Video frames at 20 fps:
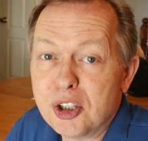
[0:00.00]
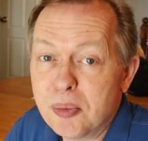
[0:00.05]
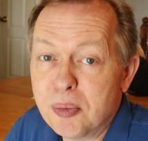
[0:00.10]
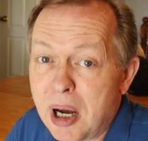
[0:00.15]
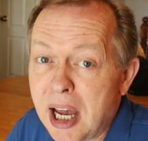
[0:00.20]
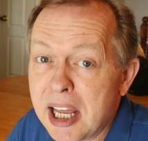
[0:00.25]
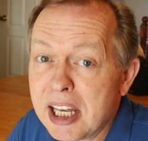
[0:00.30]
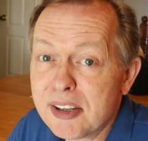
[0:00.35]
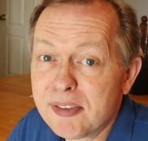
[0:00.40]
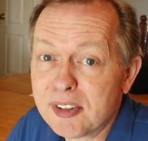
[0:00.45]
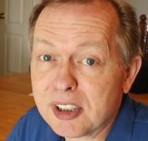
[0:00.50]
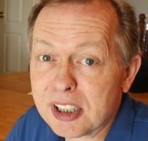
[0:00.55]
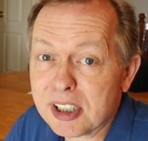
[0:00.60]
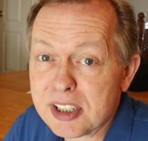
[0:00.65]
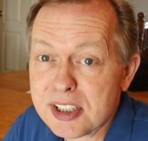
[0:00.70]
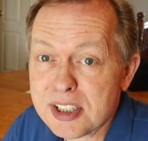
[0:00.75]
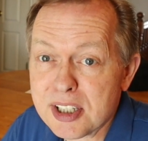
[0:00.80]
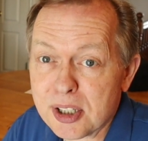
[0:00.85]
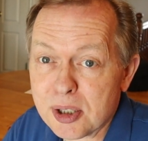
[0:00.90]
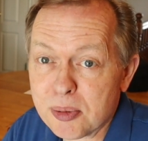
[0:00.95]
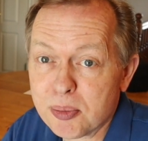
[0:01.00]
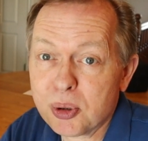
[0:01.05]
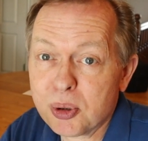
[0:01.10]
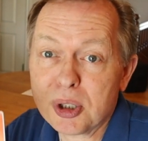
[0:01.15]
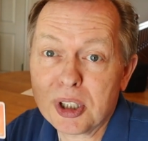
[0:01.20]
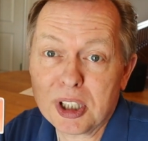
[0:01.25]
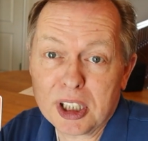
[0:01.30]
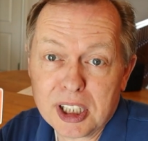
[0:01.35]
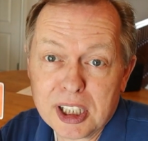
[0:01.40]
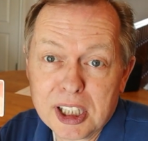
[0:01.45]
You might even consider
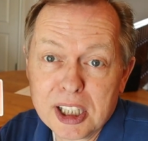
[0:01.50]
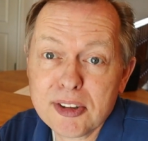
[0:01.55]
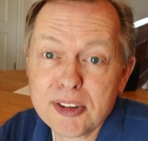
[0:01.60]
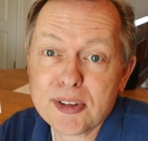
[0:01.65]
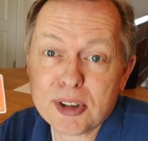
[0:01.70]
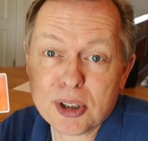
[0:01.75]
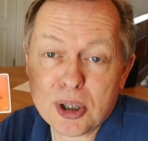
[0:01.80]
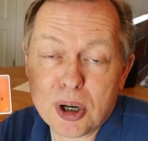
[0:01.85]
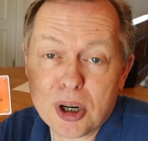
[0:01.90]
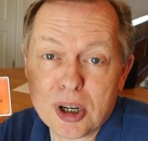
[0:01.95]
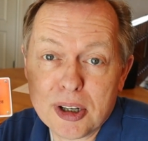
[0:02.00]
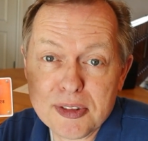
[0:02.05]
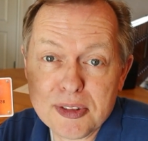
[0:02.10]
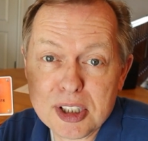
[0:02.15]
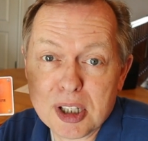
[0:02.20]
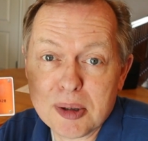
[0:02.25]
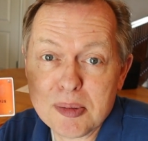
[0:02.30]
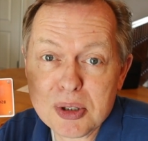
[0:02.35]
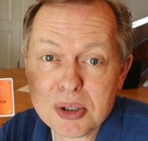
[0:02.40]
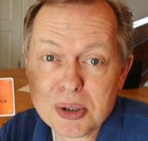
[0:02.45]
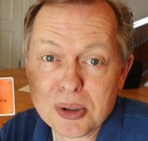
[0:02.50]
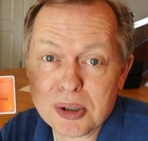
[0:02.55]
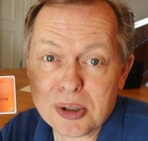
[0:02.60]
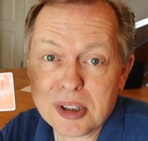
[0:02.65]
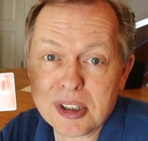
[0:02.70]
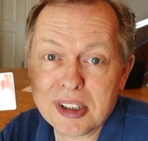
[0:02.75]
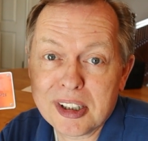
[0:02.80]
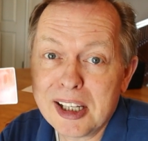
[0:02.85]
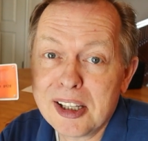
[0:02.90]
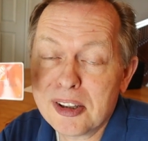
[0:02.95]
putting a gift card of some
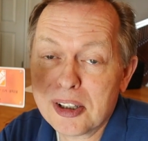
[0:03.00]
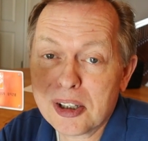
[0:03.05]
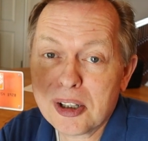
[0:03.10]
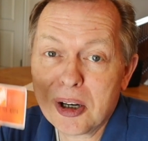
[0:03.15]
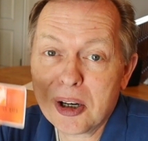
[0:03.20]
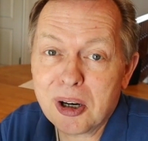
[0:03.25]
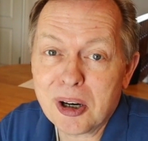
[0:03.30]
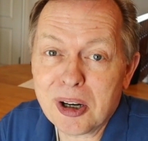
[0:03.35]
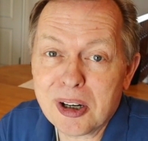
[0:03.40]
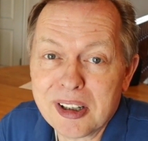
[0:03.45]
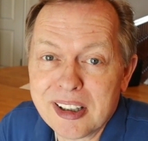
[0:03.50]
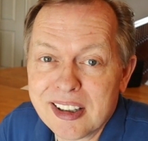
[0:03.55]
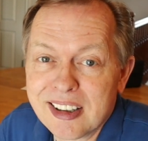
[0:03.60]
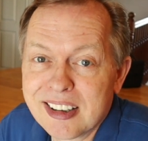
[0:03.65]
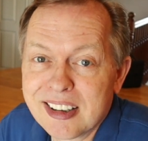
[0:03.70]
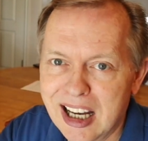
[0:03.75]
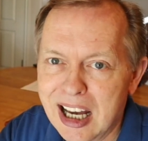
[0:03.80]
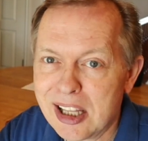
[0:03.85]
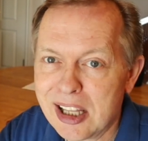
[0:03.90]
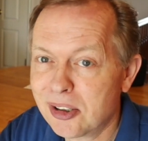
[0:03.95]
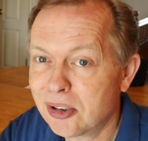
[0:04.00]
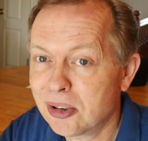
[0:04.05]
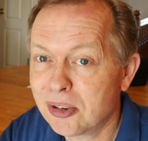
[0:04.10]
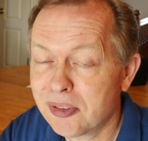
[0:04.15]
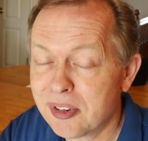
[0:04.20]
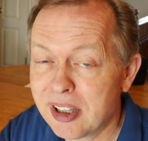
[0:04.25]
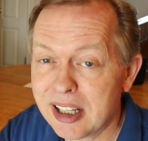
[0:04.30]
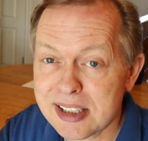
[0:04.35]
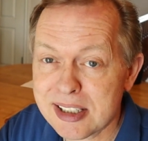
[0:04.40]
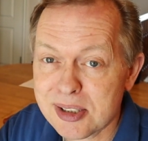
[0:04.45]
sort in the card. I don't know
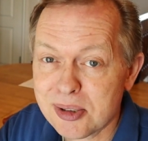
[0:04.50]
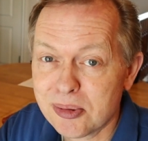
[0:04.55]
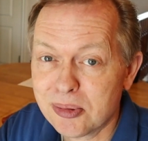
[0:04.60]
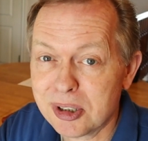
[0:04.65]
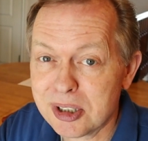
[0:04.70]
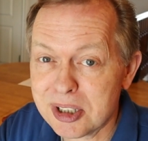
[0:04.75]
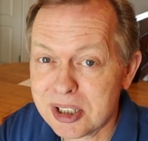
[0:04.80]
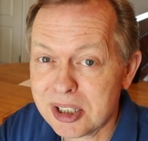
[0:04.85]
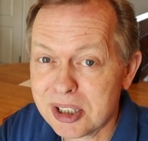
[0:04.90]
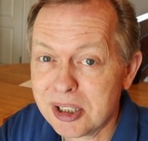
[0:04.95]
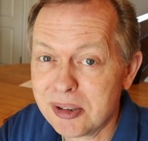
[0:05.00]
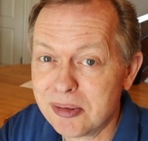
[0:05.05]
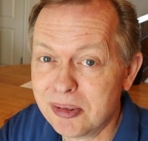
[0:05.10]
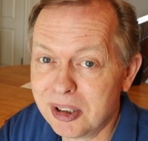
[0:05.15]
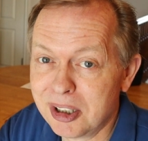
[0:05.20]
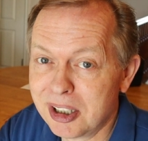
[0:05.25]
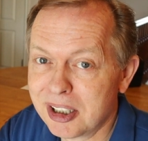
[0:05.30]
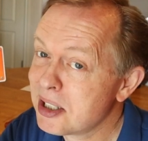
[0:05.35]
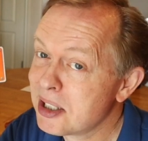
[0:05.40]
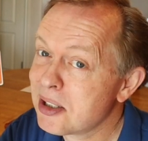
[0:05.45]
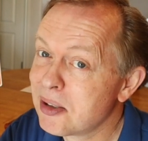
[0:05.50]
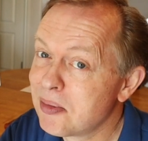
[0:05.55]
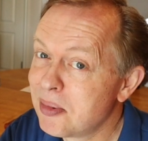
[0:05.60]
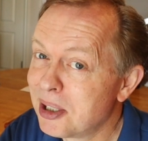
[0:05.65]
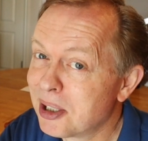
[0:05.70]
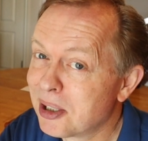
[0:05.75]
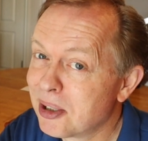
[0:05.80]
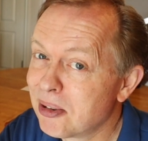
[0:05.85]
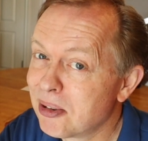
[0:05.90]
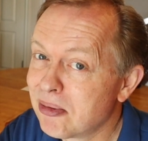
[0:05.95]
if that's the one she'd want. This would
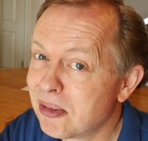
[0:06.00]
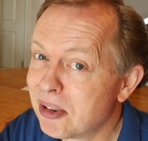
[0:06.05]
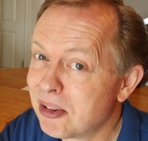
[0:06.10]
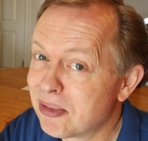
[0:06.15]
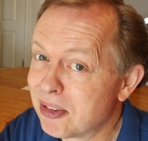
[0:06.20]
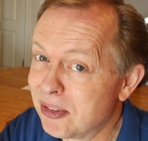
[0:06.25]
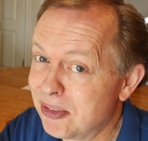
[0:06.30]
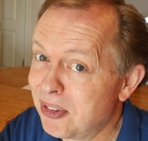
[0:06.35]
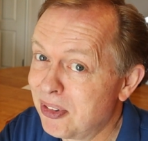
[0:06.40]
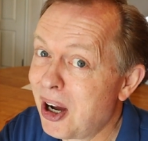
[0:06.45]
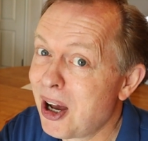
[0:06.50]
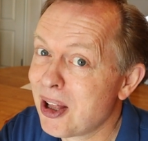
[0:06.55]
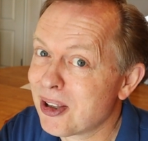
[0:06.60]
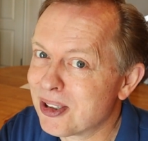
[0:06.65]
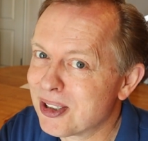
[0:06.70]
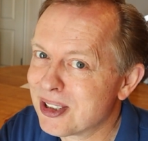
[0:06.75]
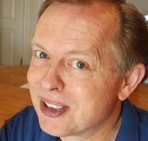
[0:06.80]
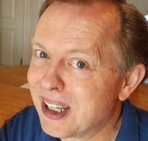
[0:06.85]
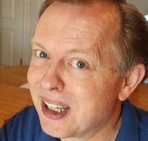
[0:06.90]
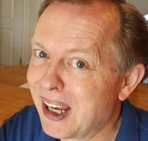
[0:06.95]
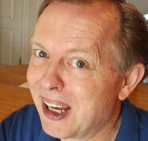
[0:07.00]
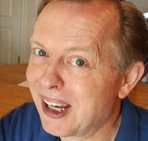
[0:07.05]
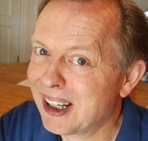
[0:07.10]
be a good one for Father's Day.